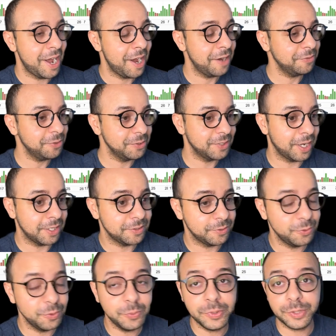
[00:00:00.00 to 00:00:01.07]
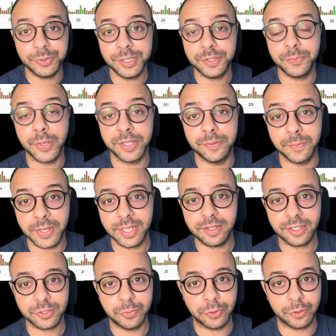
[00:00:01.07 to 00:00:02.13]
After that, you'll be greeted by the main
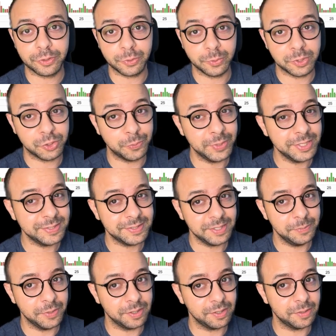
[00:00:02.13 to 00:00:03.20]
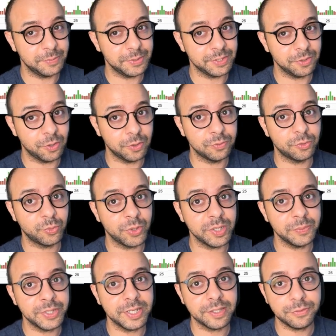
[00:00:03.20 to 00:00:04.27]
dashboard, which may seem a little bit
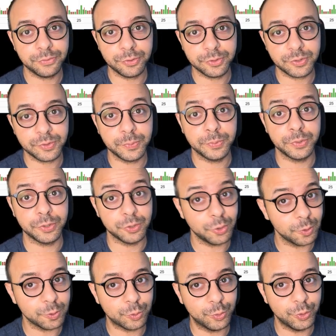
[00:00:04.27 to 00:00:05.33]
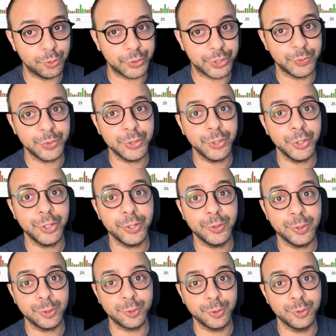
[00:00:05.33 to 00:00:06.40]
overwhelming at first, but don't worry, we're gonna
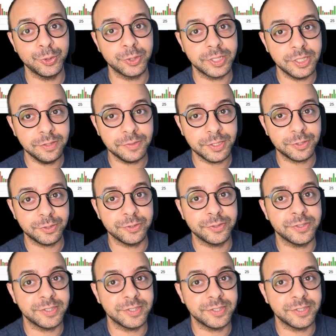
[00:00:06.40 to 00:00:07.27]
go through the key features